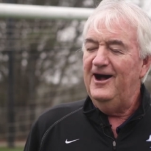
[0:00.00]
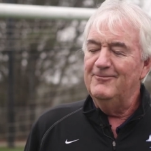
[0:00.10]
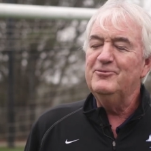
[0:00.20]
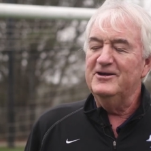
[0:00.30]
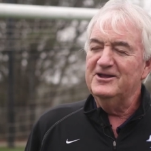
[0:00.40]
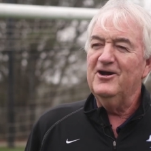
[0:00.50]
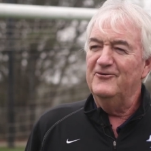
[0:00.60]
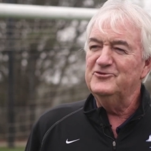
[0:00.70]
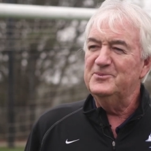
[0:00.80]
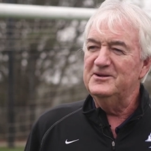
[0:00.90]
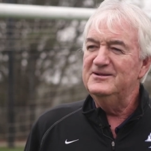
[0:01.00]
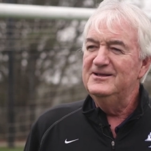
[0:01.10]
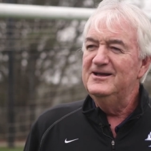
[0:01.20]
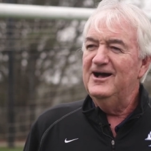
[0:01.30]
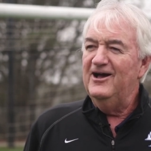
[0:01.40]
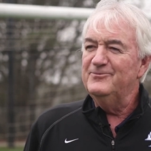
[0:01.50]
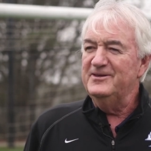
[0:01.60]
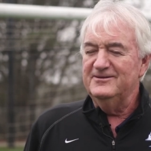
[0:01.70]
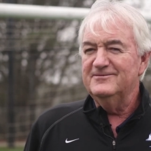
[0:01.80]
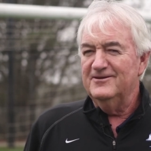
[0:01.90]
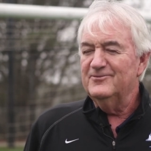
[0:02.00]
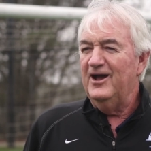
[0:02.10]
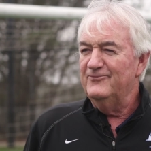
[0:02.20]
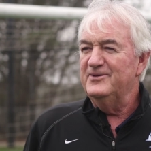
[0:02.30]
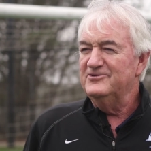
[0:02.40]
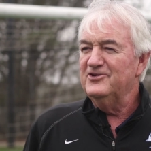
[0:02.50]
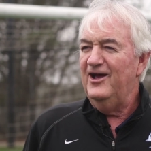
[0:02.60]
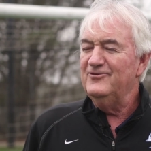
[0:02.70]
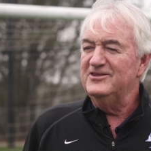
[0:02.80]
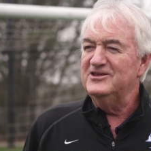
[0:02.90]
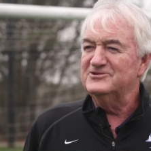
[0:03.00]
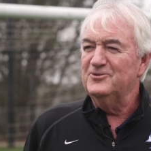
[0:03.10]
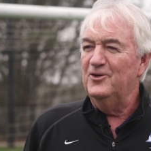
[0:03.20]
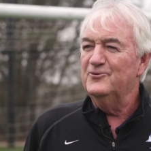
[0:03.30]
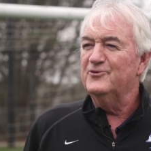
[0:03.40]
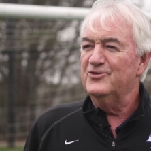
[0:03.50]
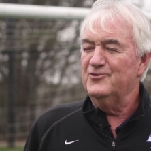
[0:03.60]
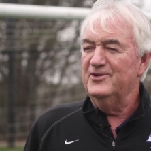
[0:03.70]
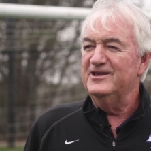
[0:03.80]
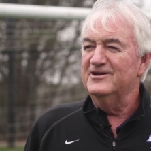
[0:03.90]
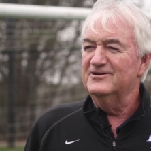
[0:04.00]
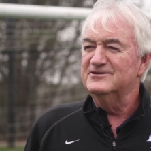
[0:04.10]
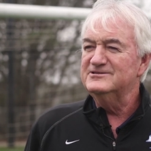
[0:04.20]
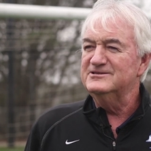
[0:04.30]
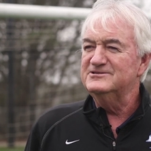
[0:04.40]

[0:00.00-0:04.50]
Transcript: I'm pretty comfortable. I've been traveling this road for 3 years,